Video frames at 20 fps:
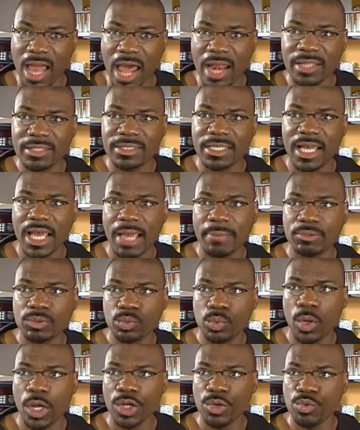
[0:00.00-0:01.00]
a lot of
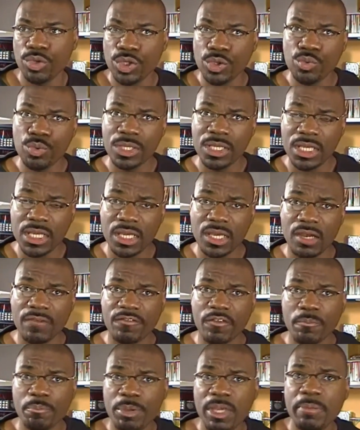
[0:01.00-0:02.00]
times what you
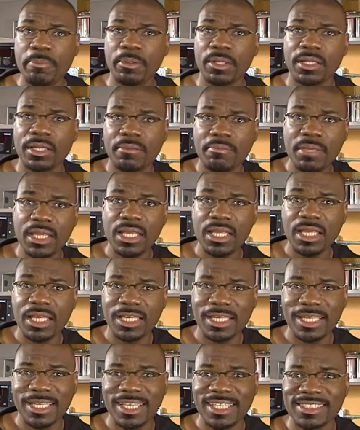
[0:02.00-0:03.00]
hear from people in the
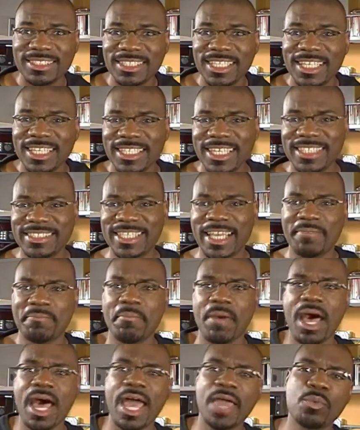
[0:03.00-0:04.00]
media is
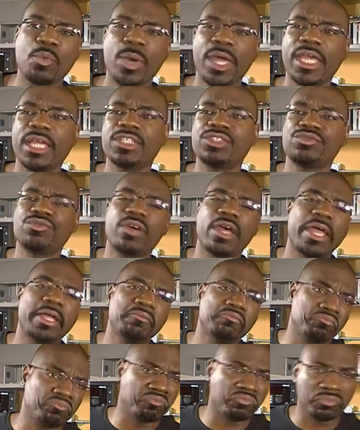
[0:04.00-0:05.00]
that my way is
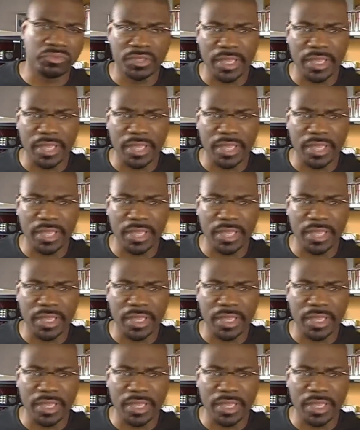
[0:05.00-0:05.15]
right.